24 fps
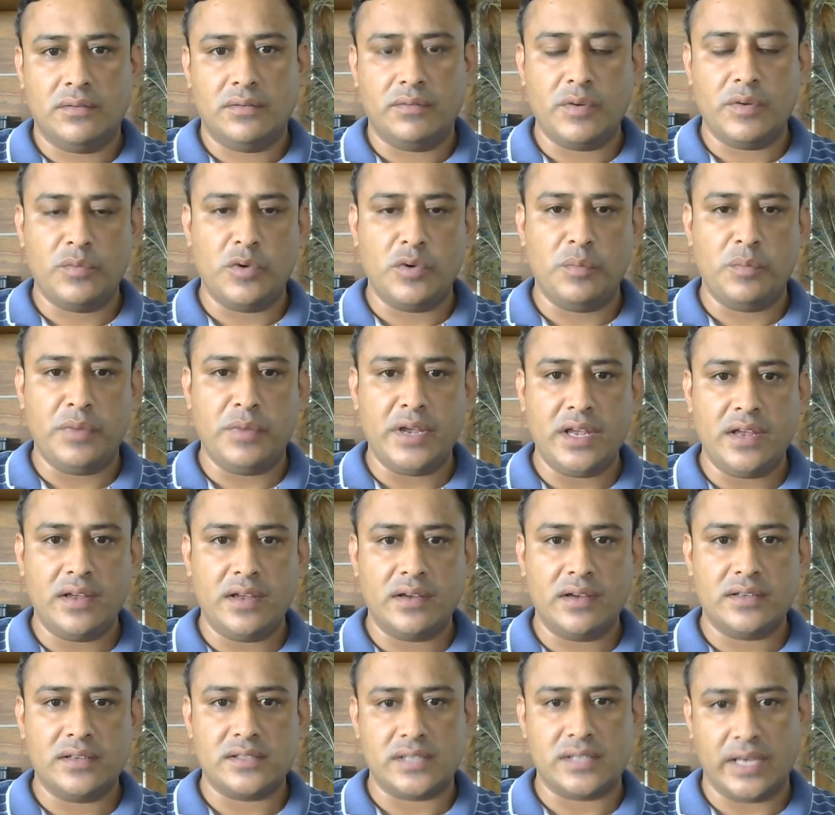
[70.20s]
we would
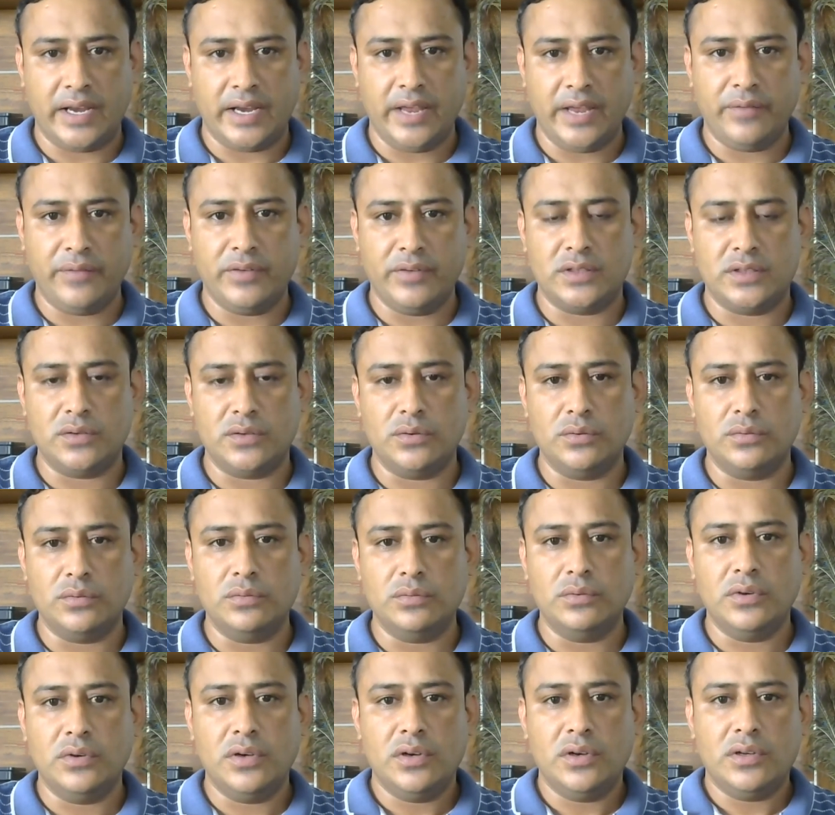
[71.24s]
be sharing with
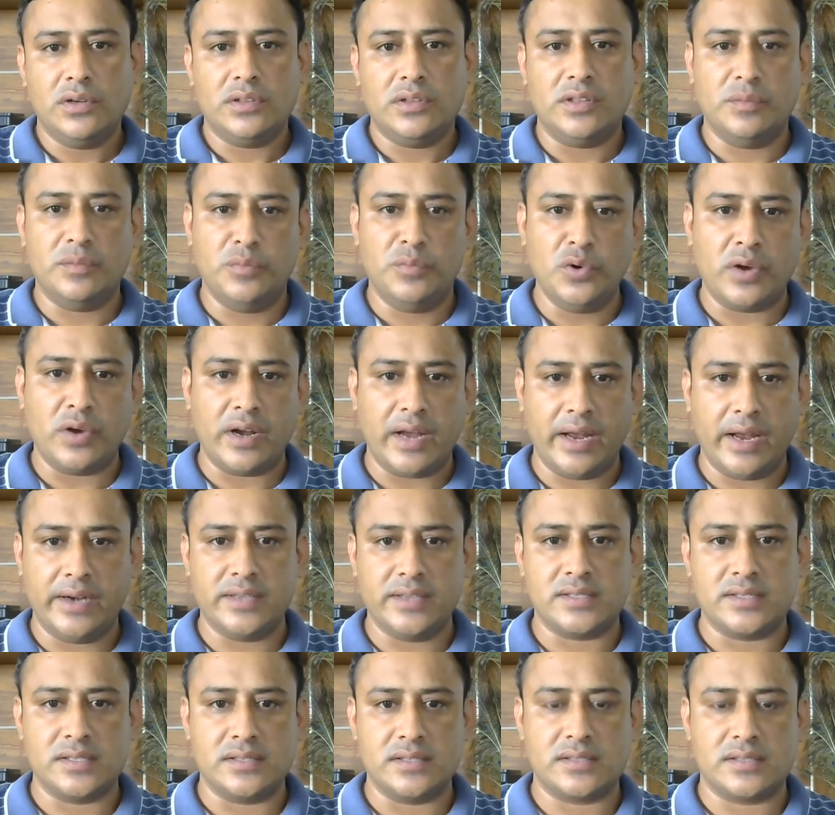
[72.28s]
you the book
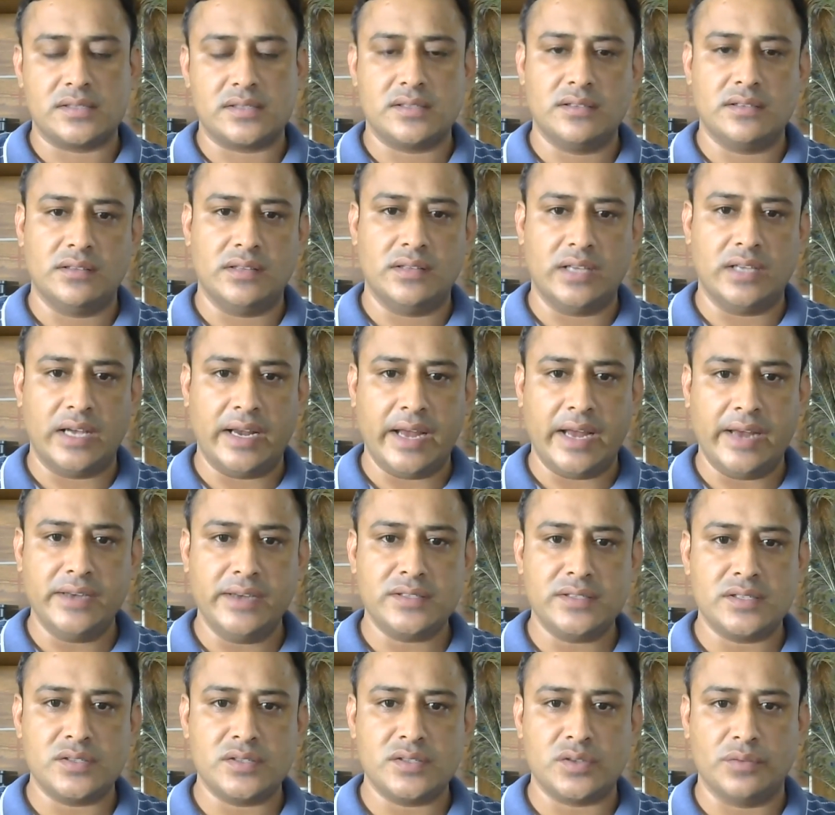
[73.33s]
analysis,
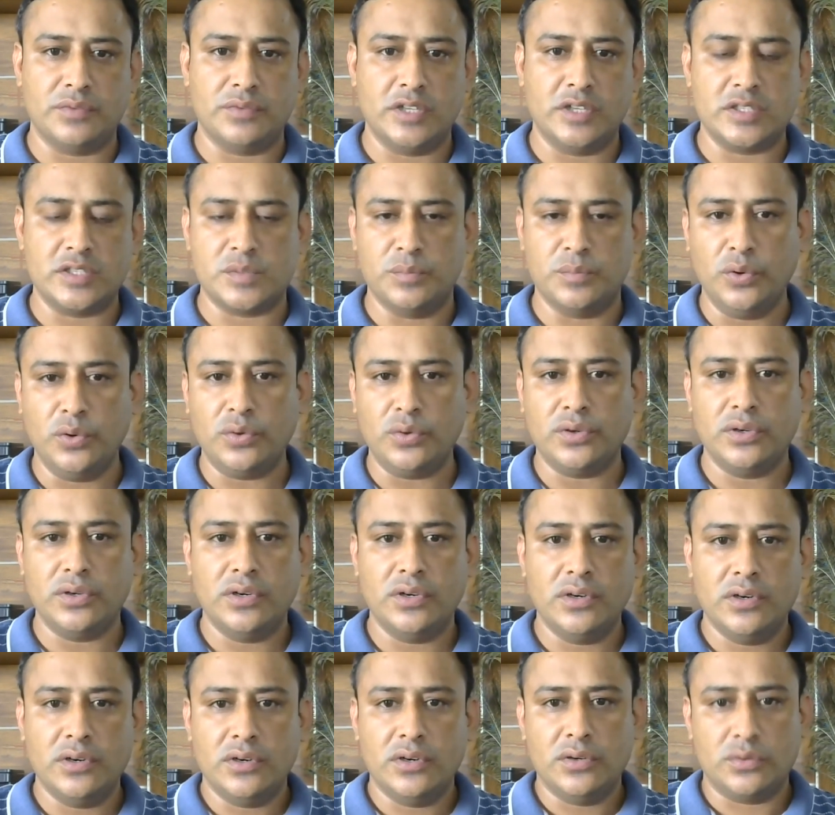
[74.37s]
of this book
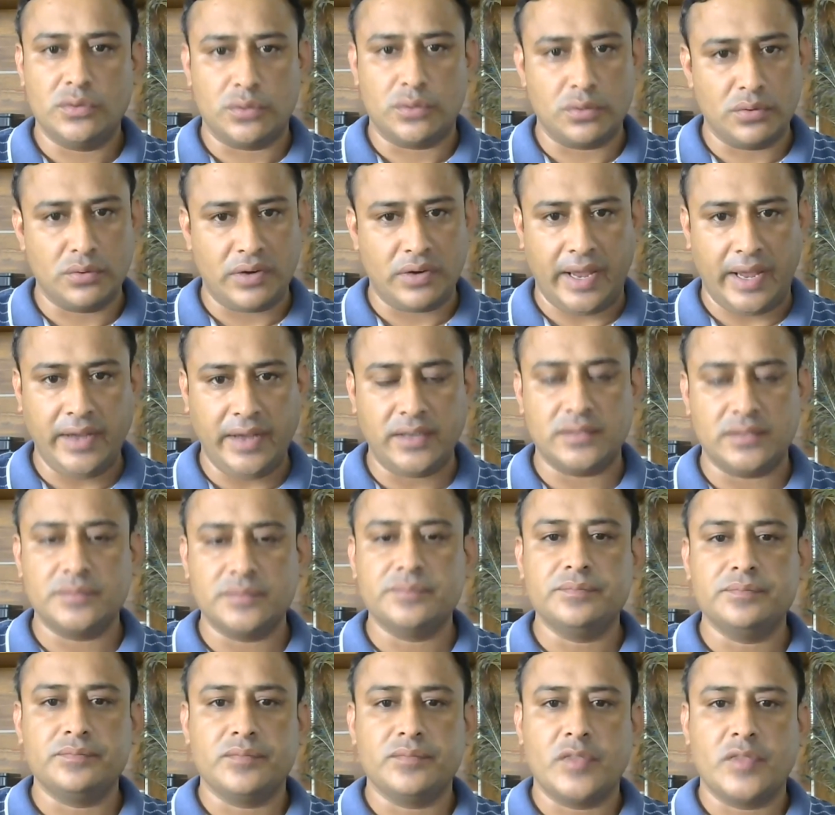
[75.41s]
through tech,
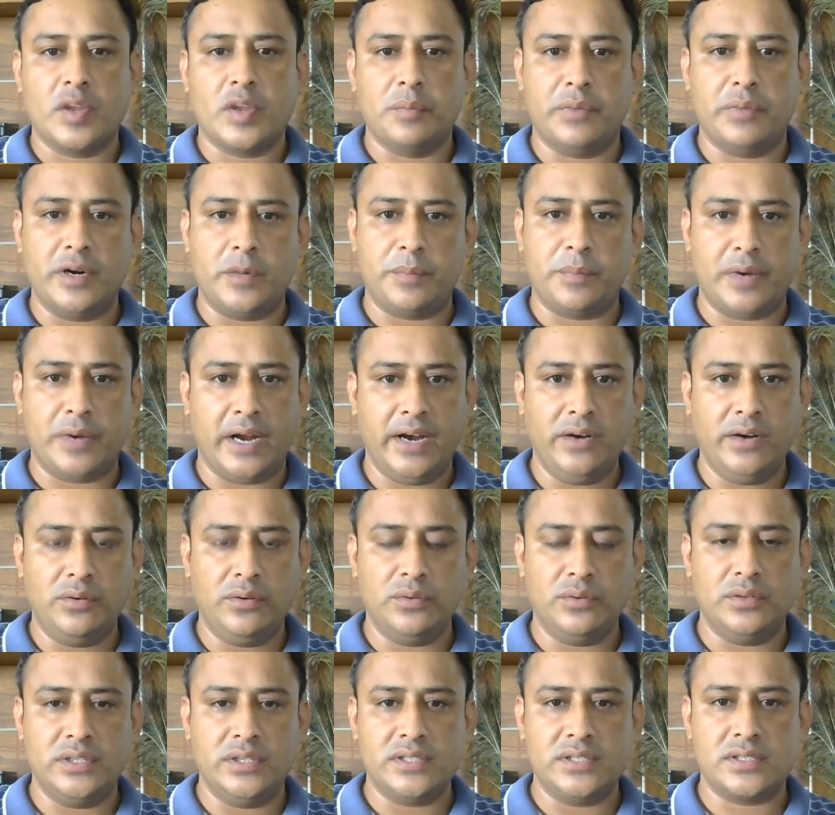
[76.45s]
but
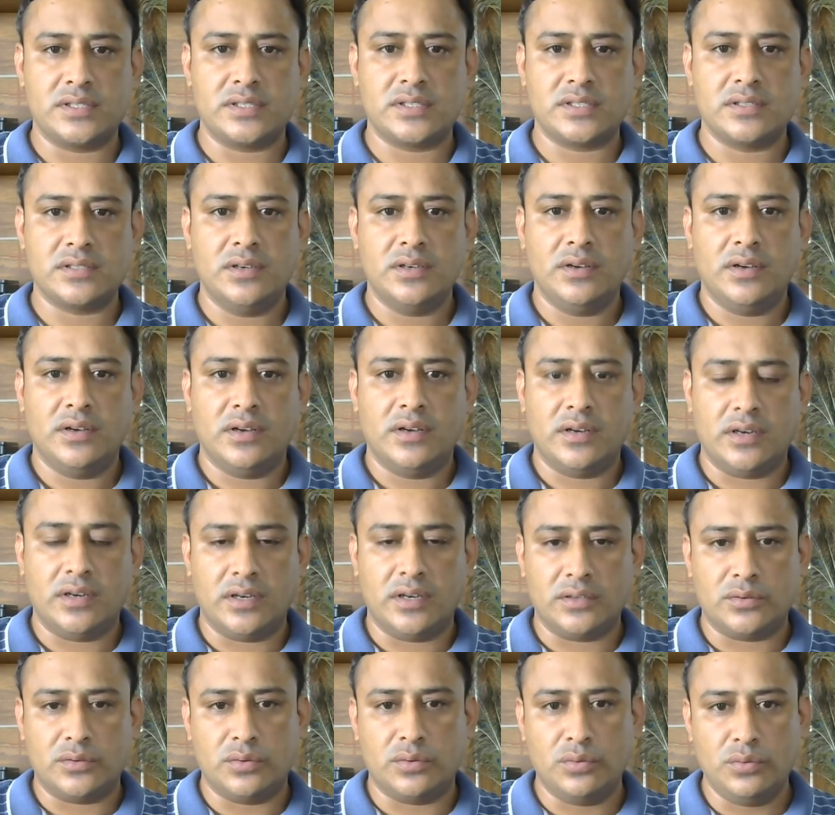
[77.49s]
prior to this,
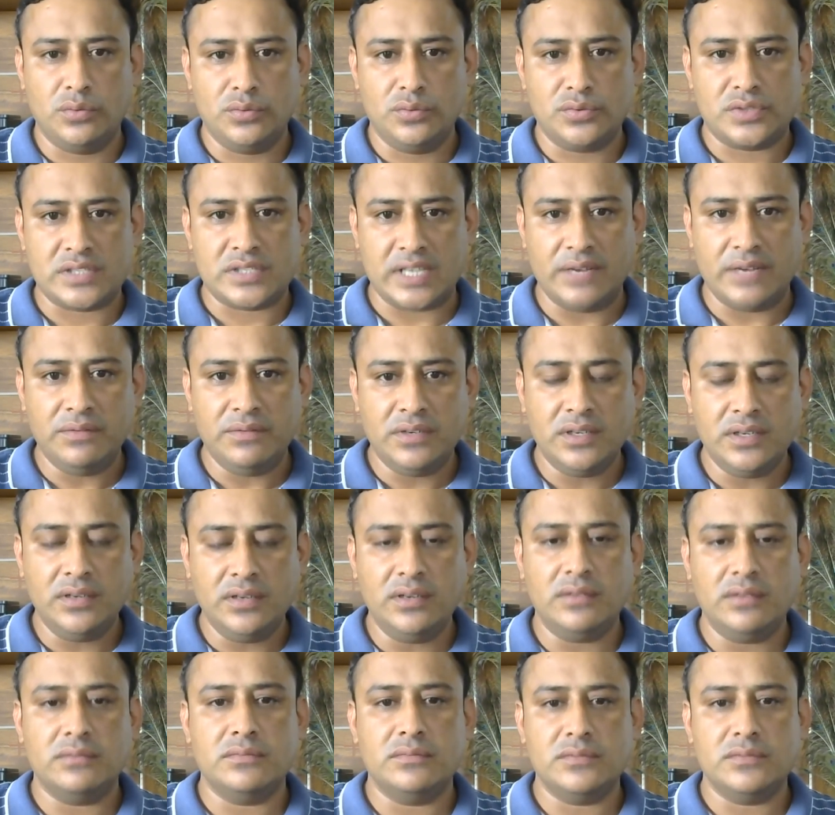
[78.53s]
through
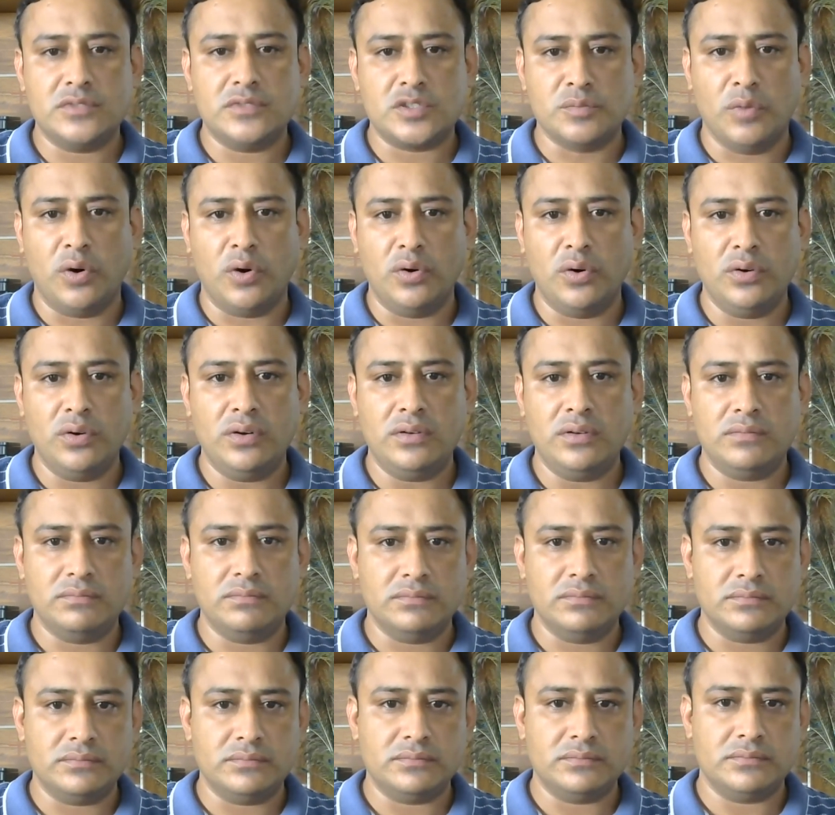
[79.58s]
several small
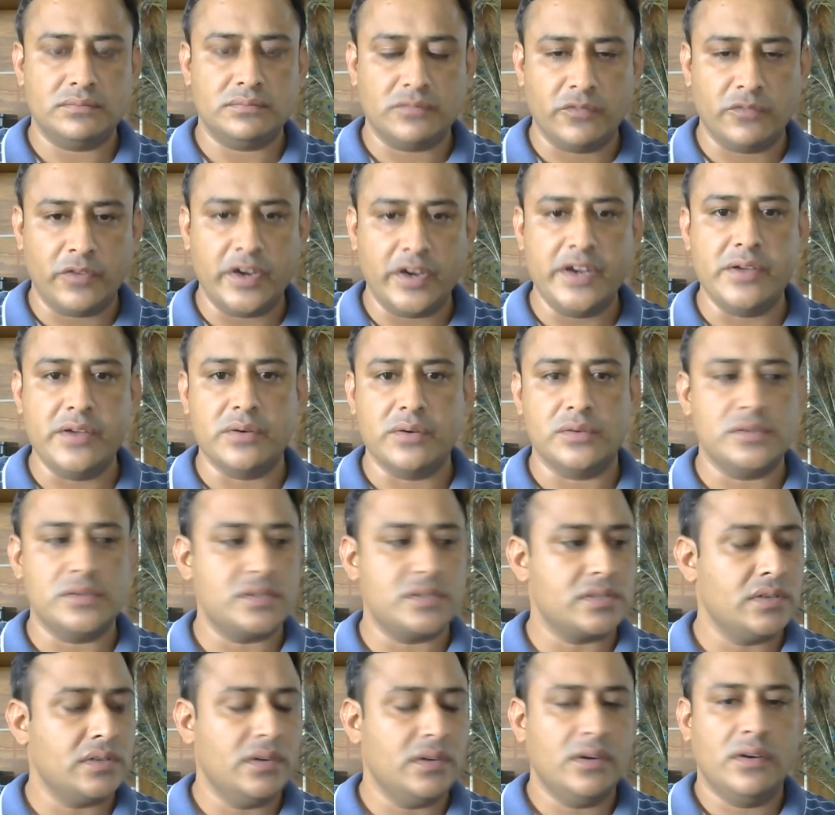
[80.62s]
videos,